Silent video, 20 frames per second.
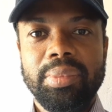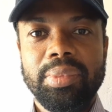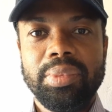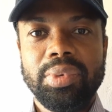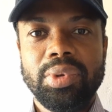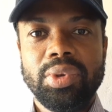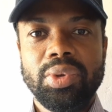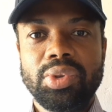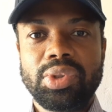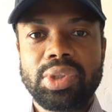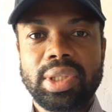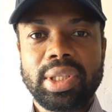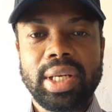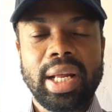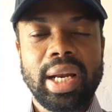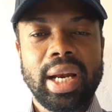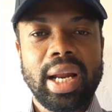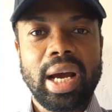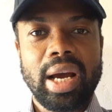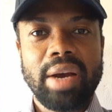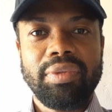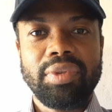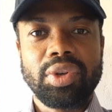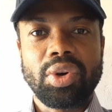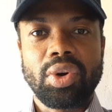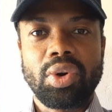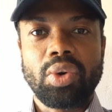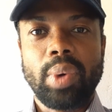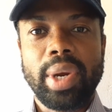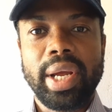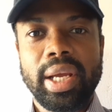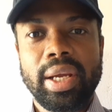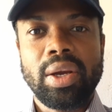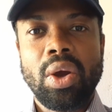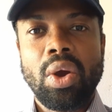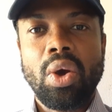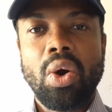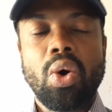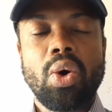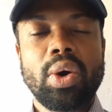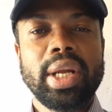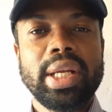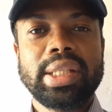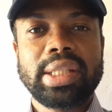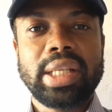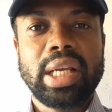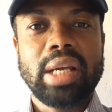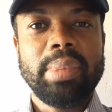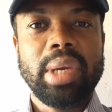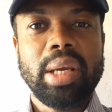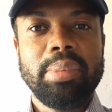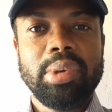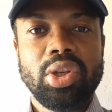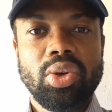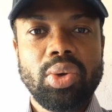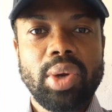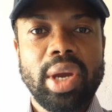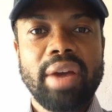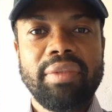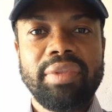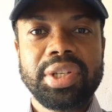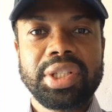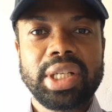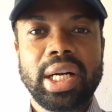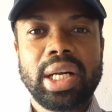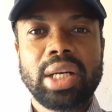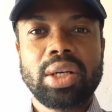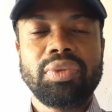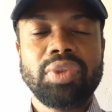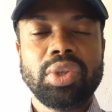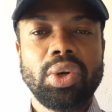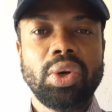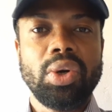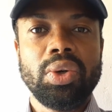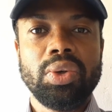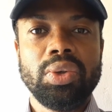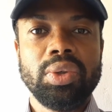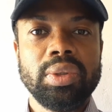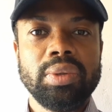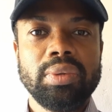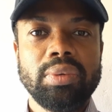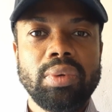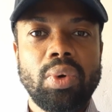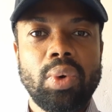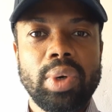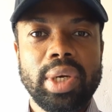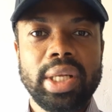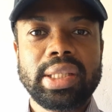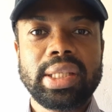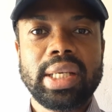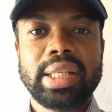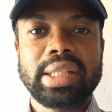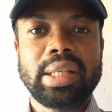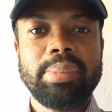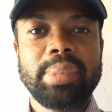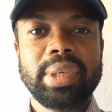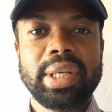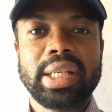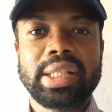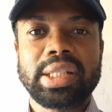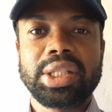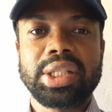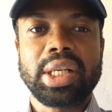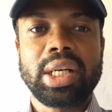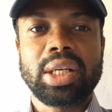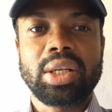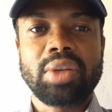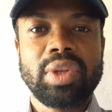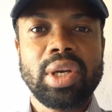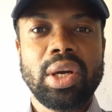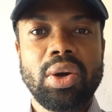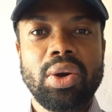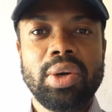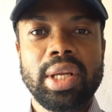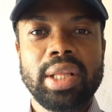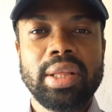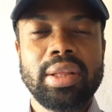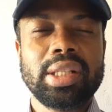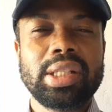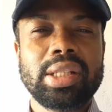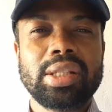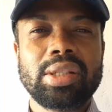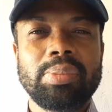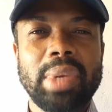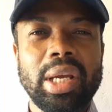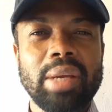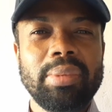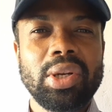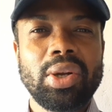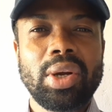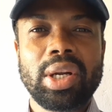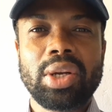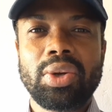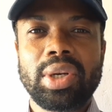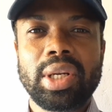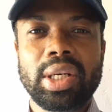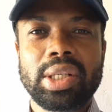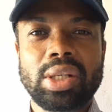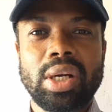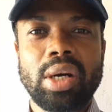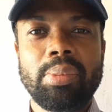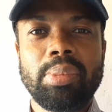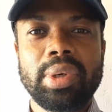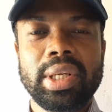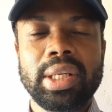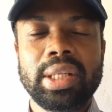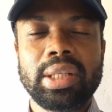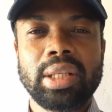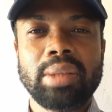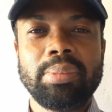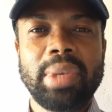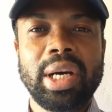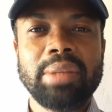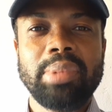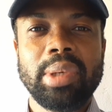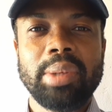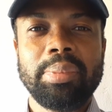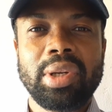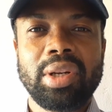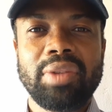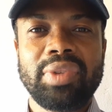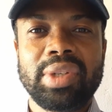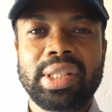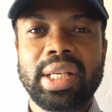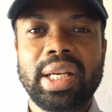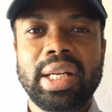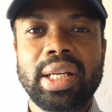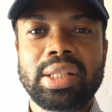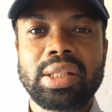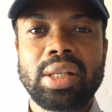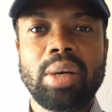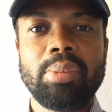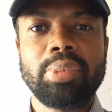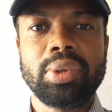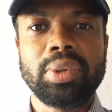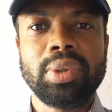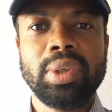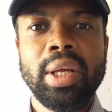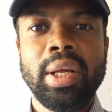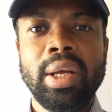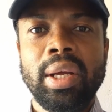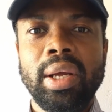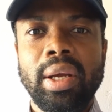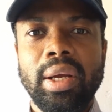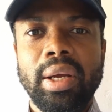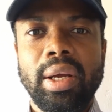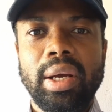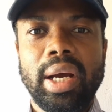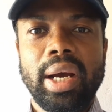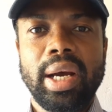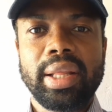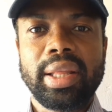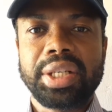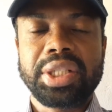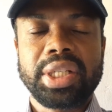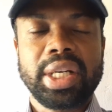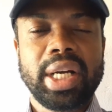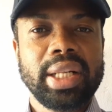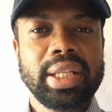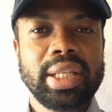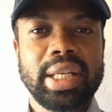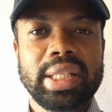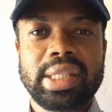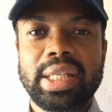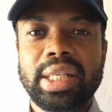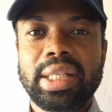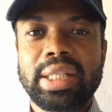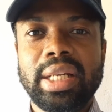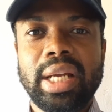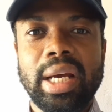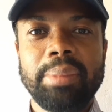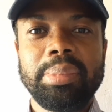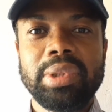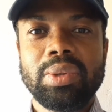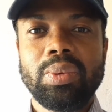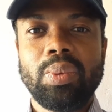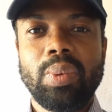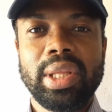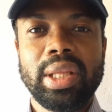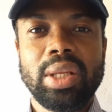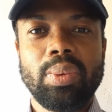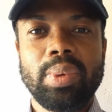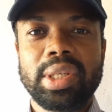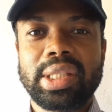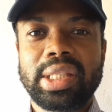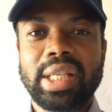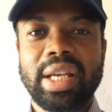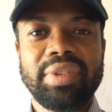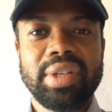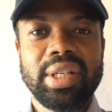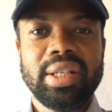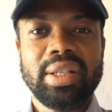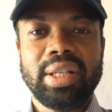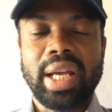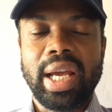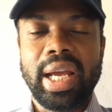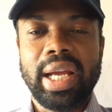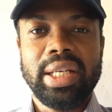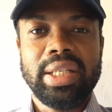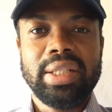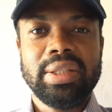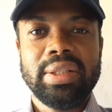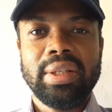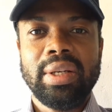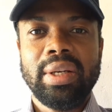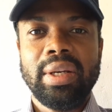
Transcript: you're still alive or you're awake, or let's say maybe you have a child of your own, or let's say somebody has a child of their own, and this is maybe not a good example, it might be a bit of a sad example. That child gets kidnapped when they were 7, 8,